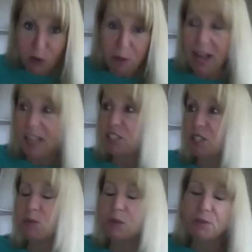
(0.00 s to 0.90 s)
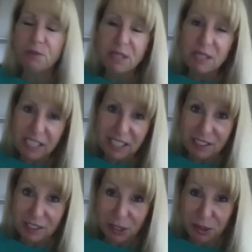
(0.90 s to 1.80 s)
passion. We're really in
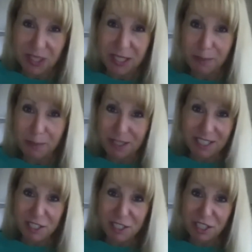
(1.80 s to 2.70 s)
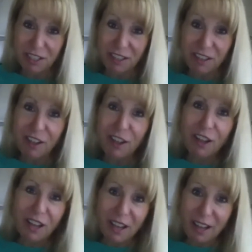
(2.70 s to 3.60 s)
a unique position
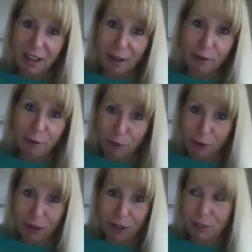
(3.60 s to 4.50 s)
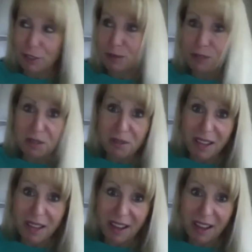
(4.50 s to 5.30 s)
yeah, uh, uh, to do that.